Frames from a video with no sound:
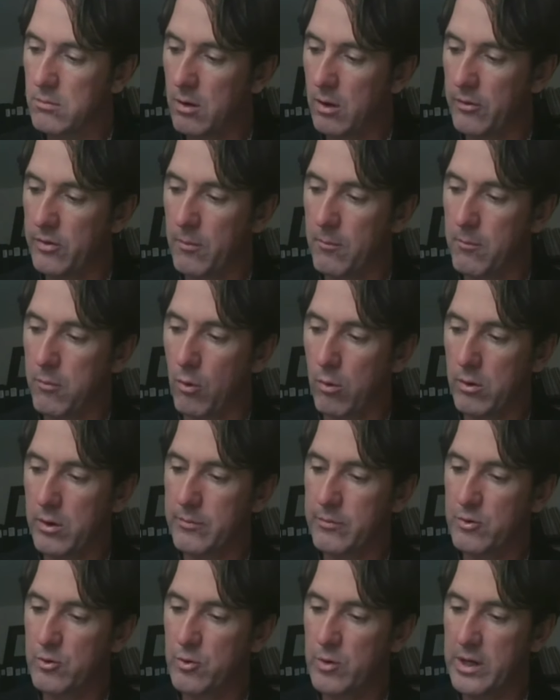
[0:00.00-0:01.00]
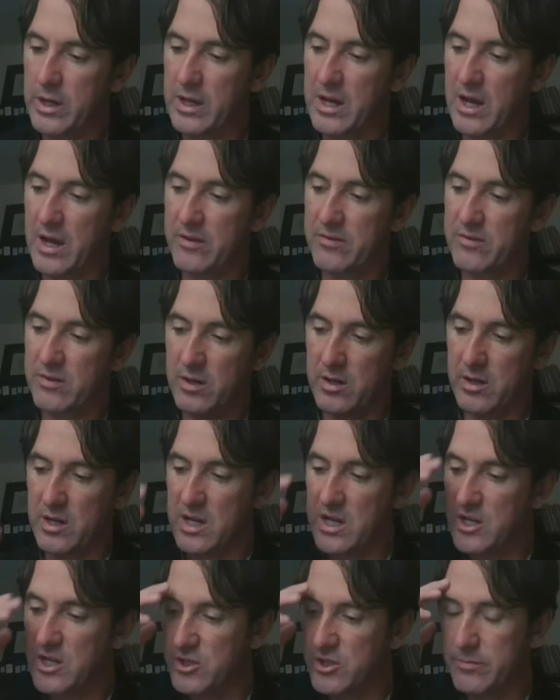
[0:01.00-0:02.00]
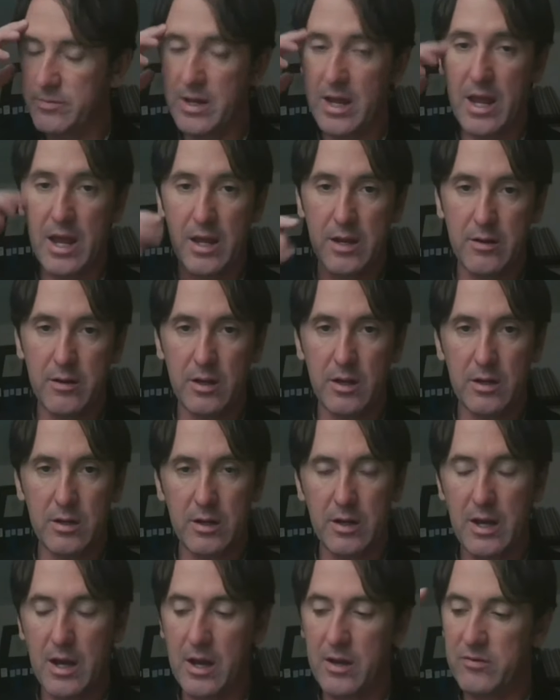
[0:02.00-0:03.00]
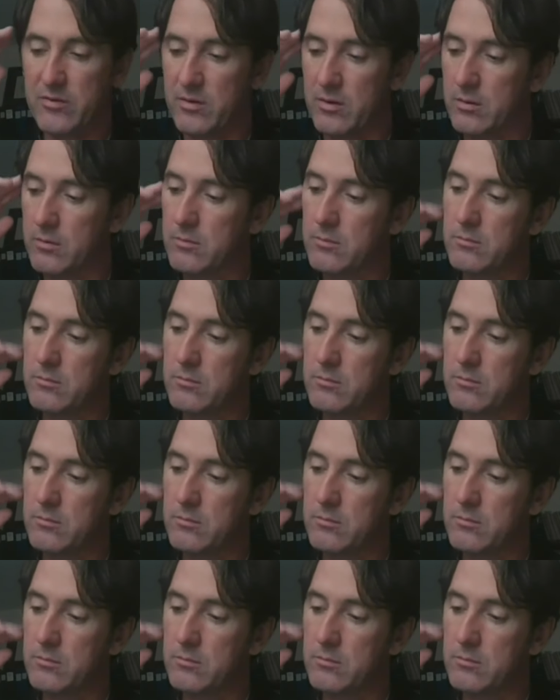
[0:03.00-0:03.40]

on the border between Gaza and Egypt and in Gaza.